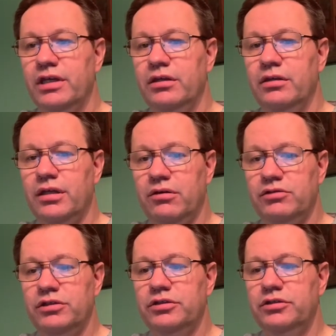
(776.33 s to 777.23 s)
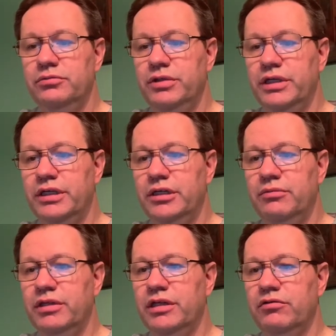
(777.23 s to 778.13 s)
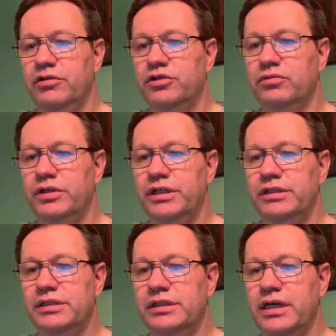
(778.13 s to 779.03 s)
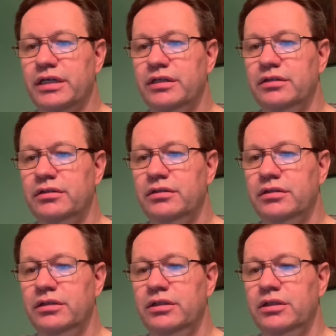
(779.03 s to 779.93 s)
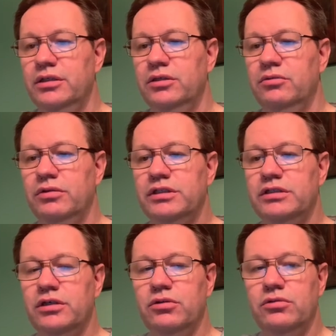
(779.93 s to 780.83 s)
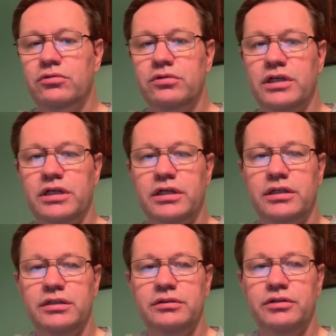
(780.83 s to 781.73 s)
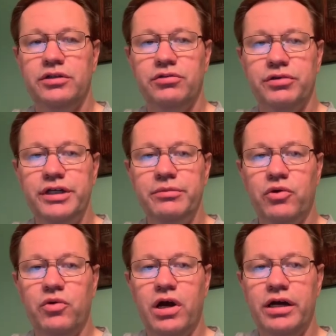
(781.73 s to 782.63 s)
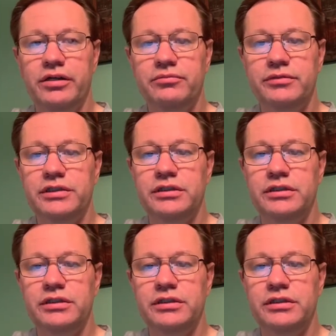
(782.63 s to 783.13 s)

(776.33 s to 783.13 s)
that was a good pickup. And then on the 22nd, we sold 3 more items,